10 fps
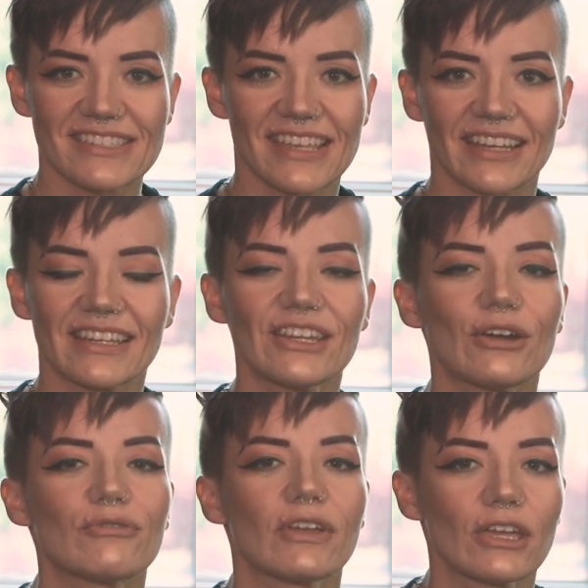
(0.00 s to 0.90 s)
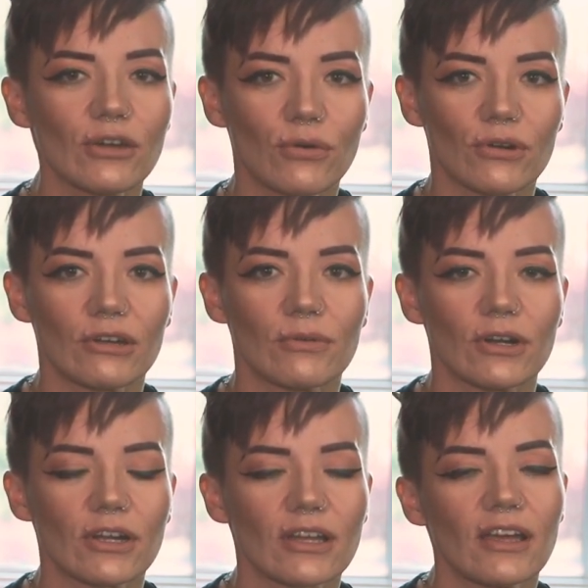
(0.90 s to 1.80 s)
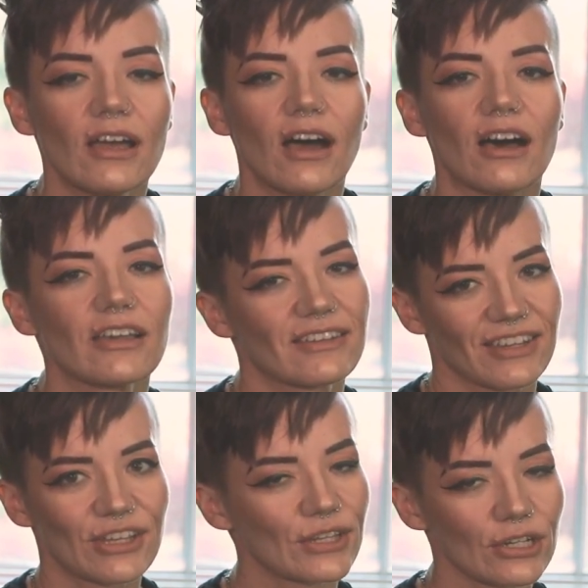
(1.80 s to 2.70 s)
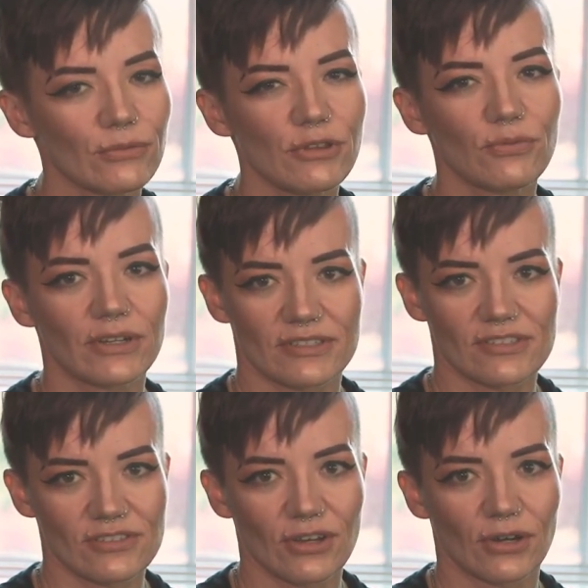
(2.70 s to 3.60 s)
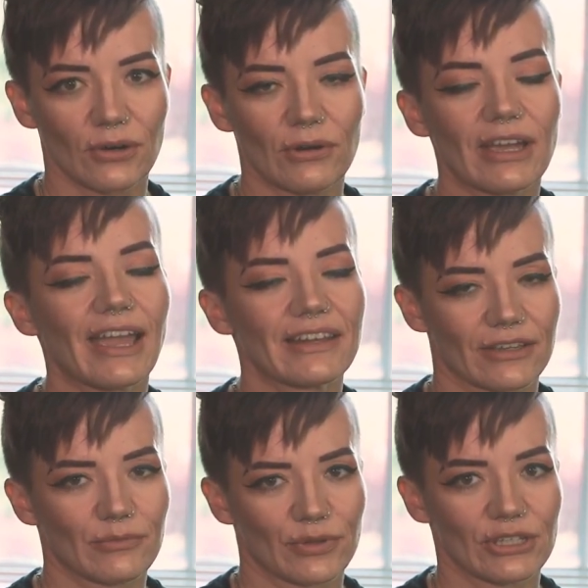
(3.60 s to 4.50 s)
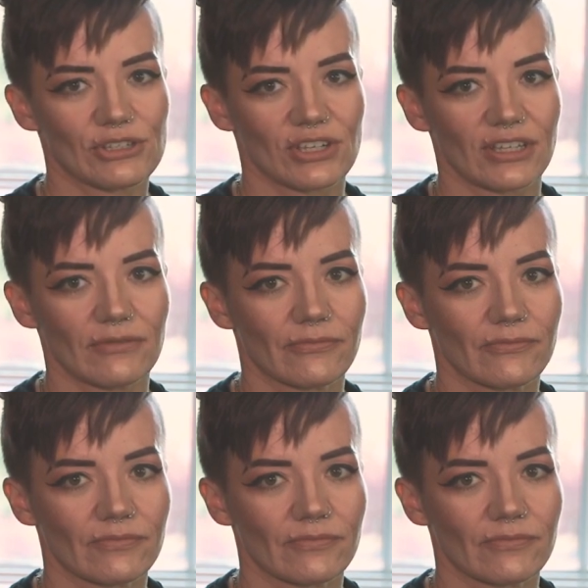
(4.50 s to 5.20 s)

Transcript: segment of inquiry work on getting clear with what's so and completion.